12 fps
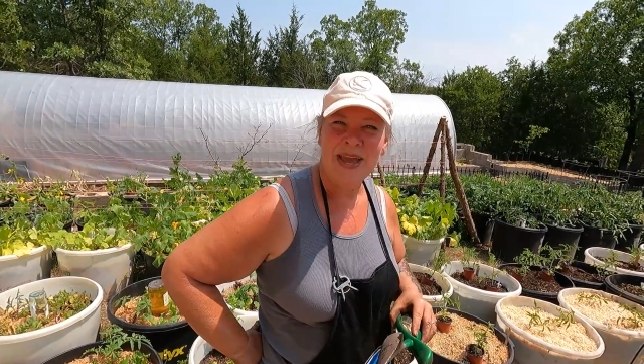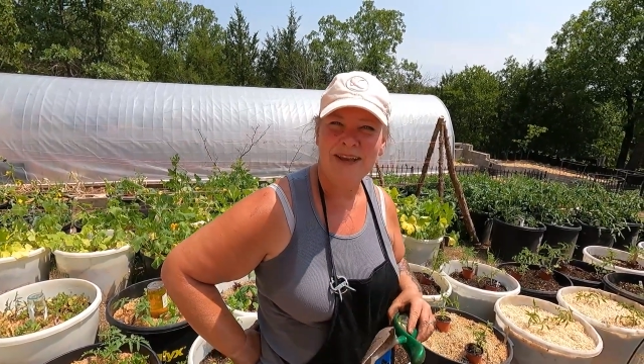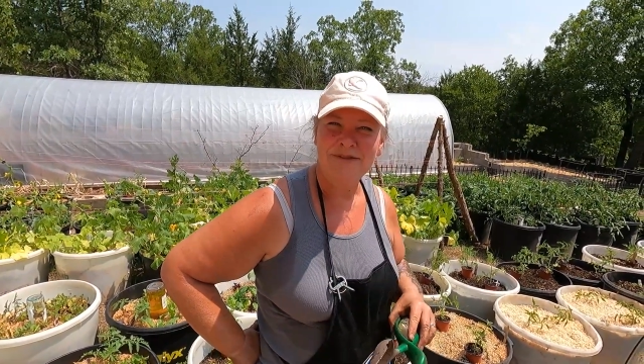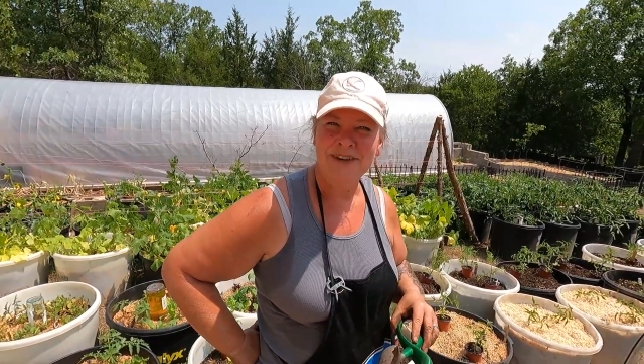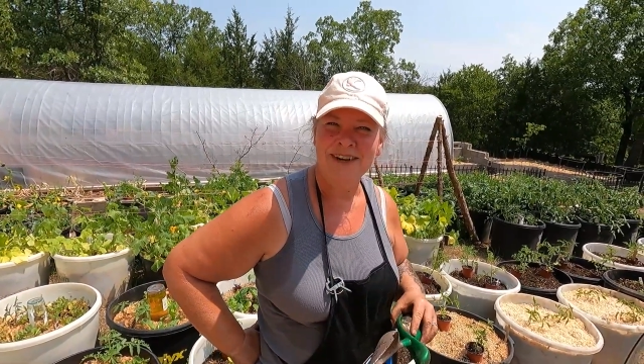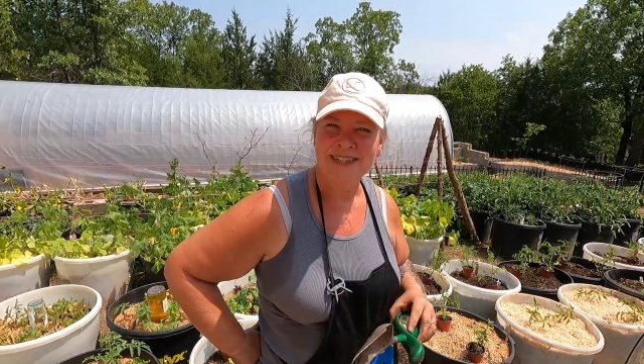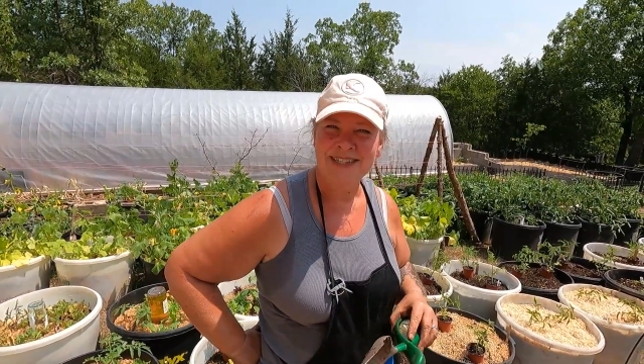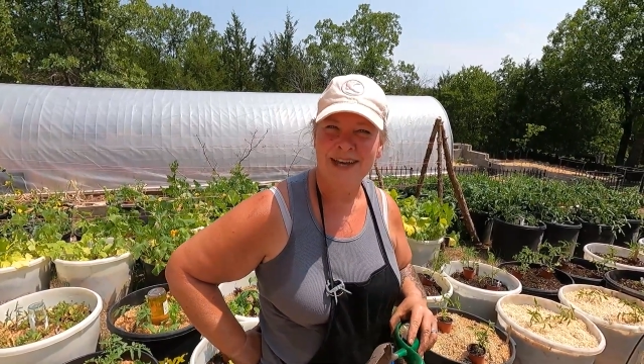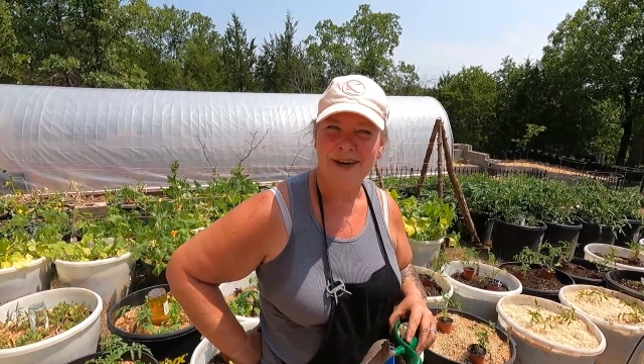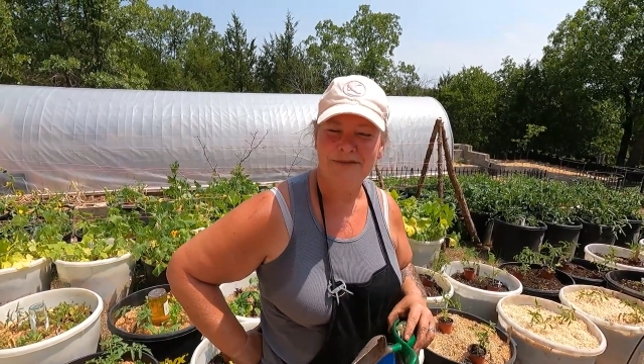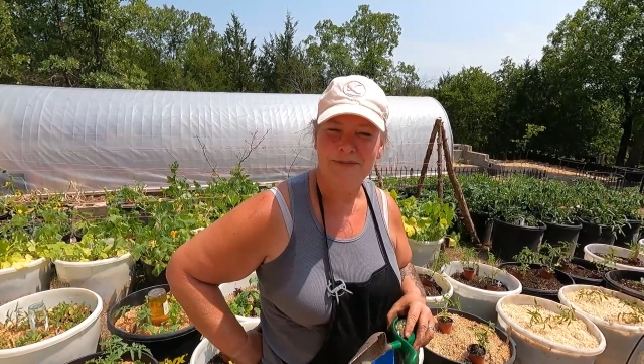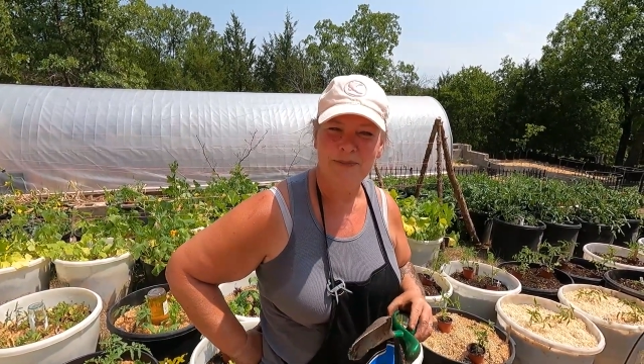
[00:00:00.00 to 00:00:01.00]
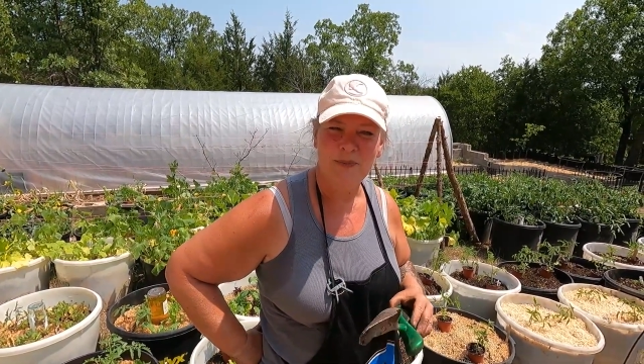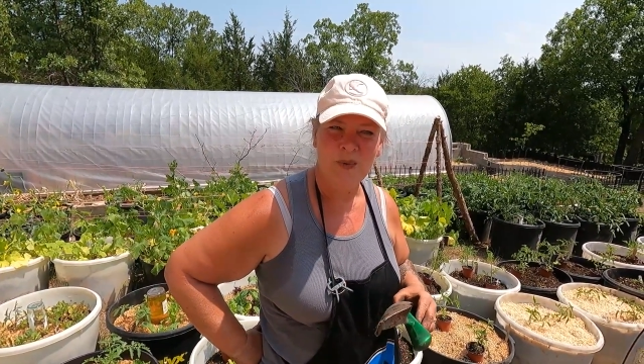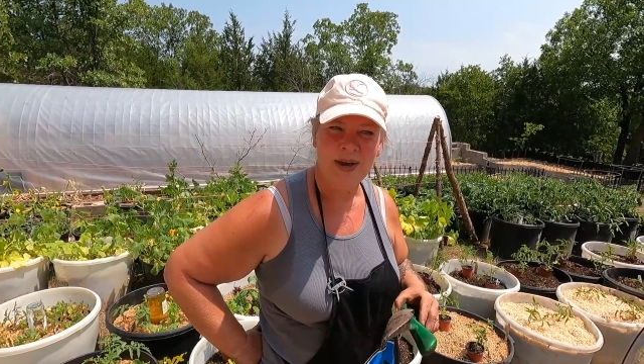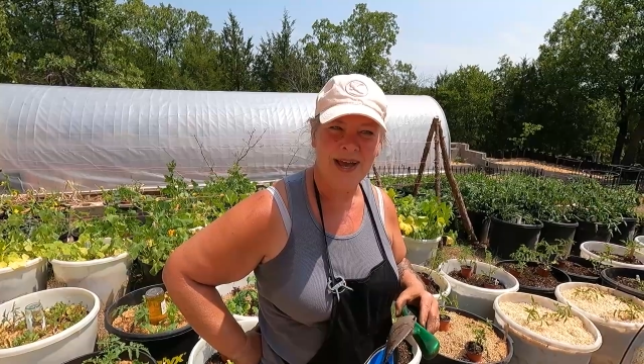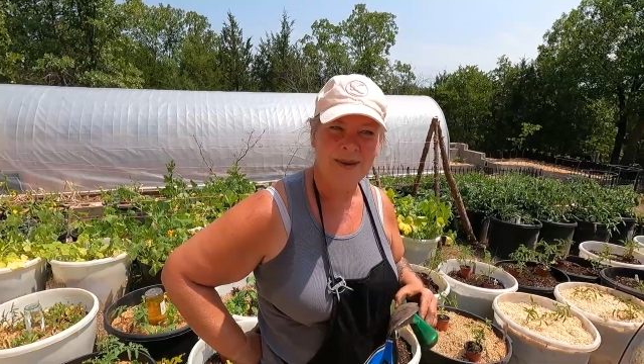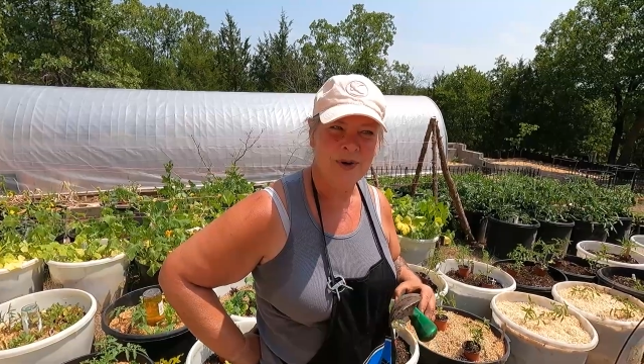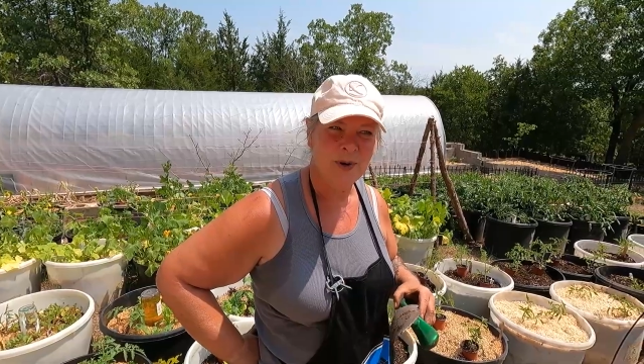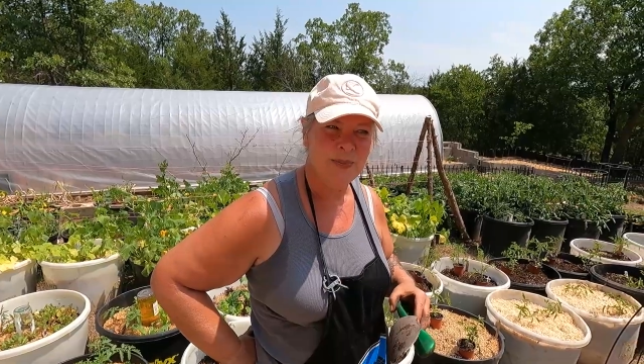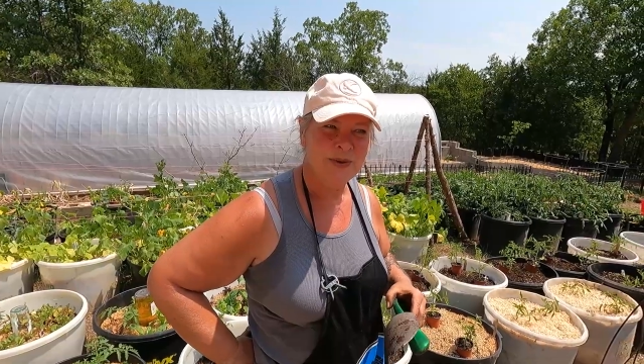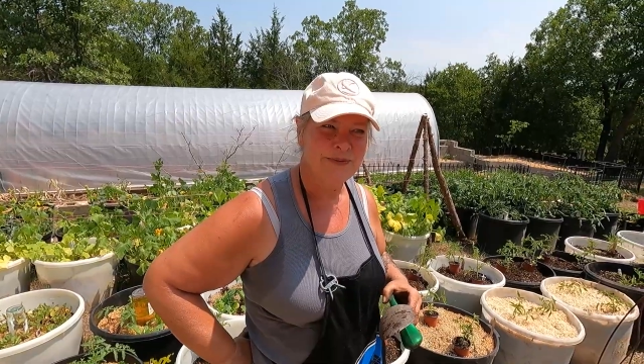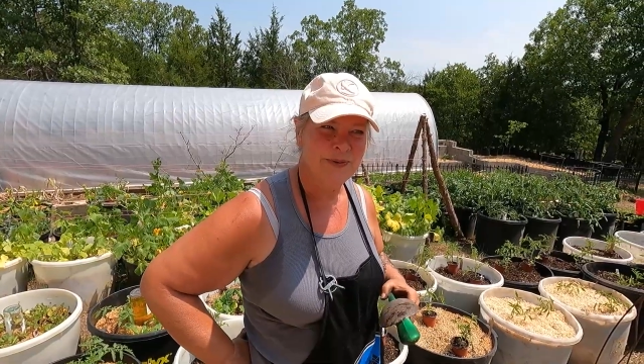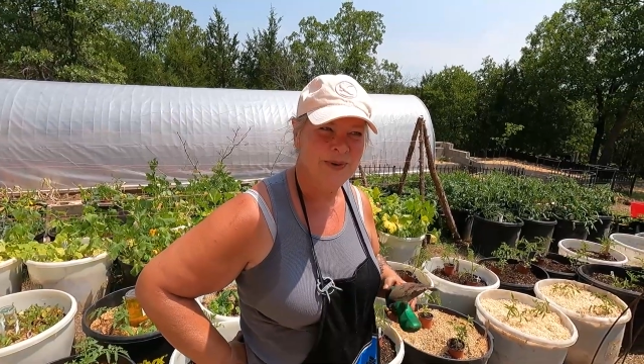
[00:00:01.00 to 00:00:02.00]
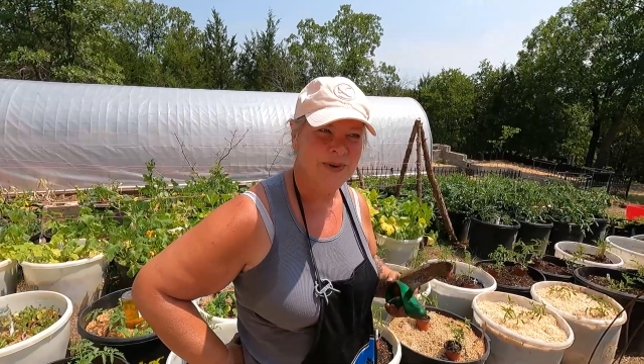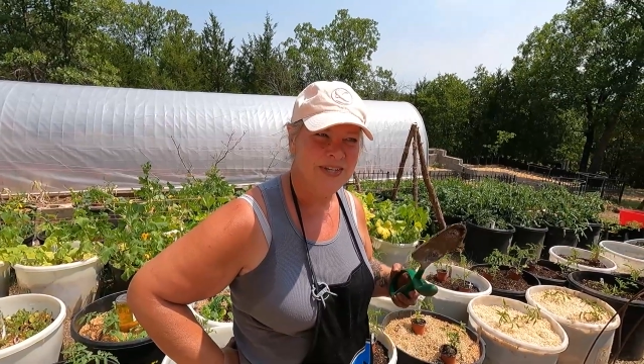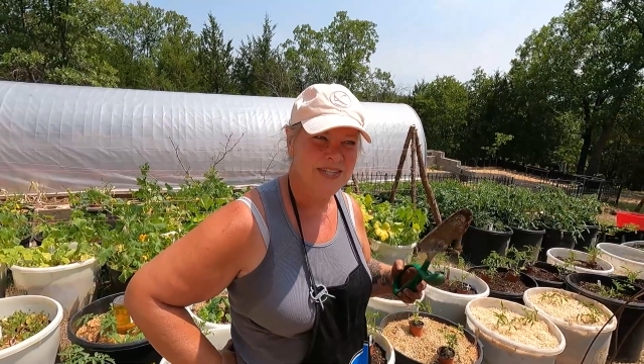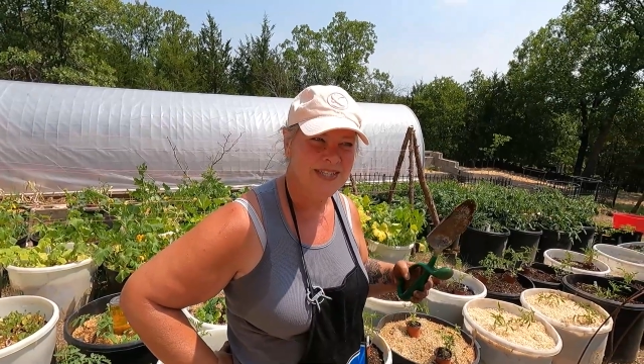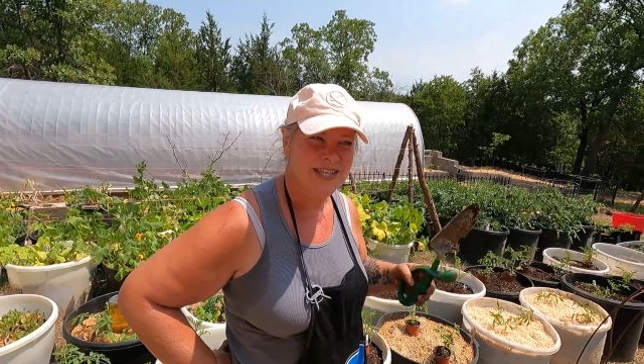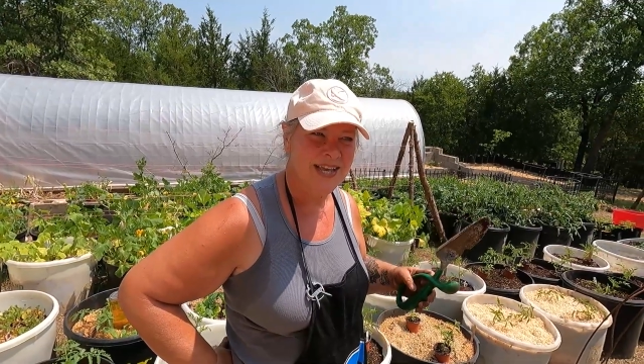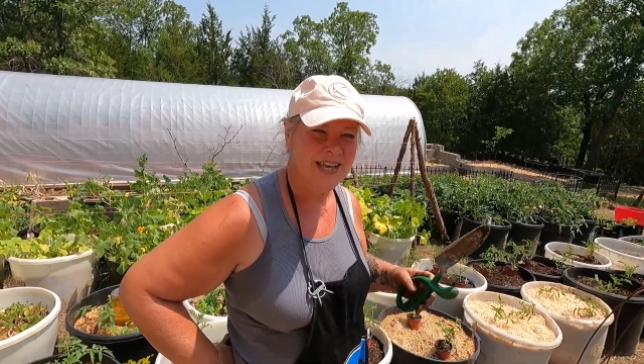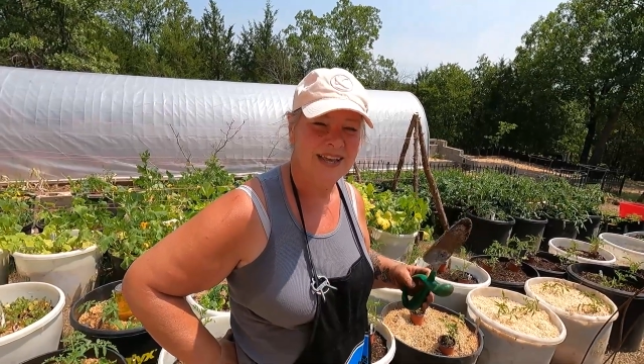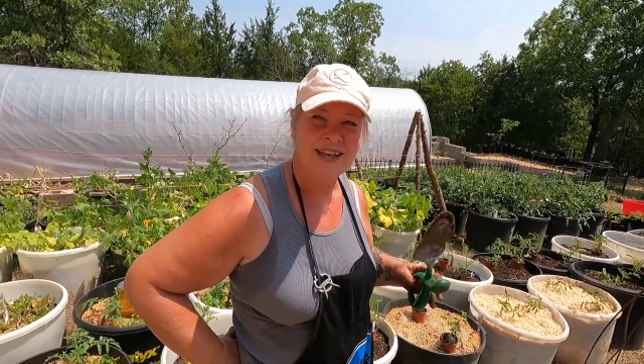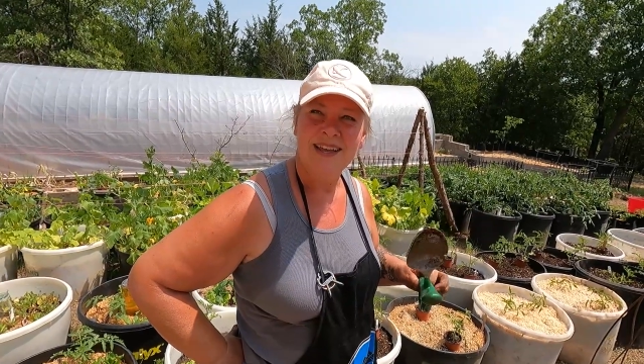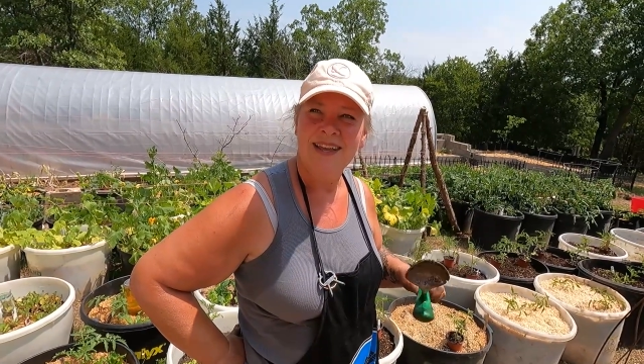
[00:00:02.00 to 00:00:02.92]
pay for itself. What I'm hoping for is that